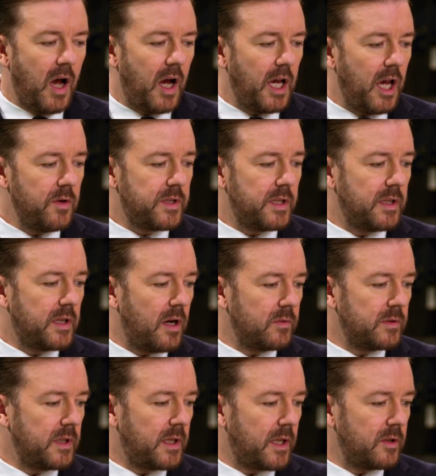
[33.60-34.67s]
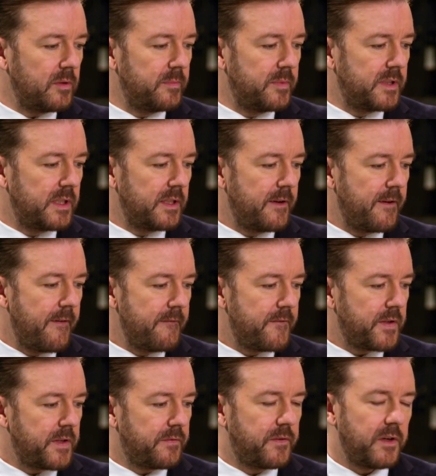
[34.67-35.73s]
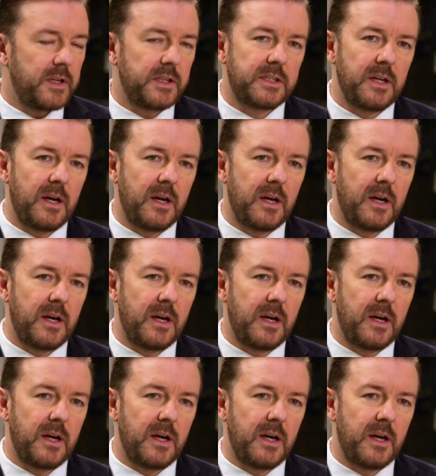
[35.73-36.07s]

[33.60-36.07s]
I hosted the Golden Globes for the first